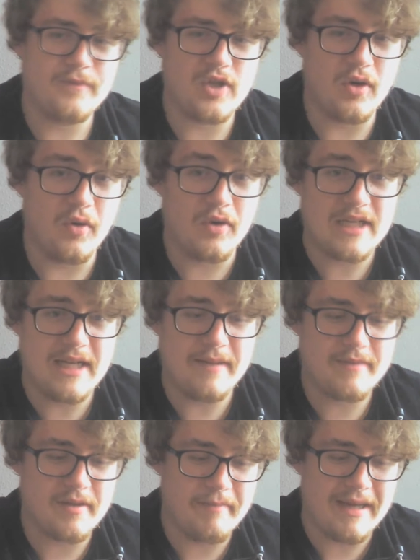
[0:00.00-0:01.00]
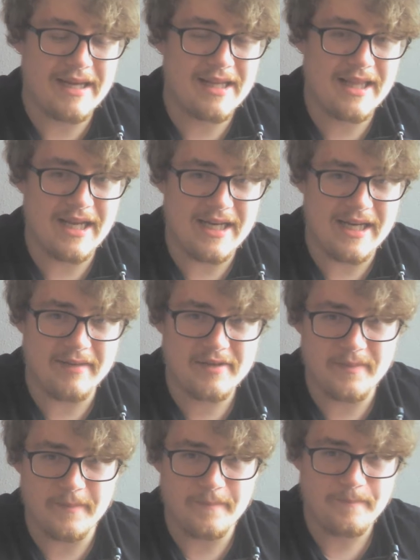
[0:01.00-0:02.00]
to order him to make the
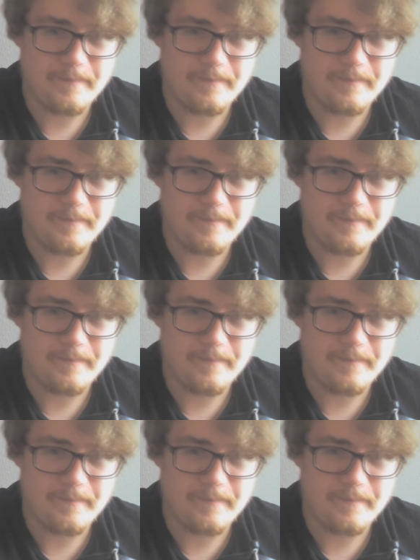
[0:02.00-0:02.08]
announcement.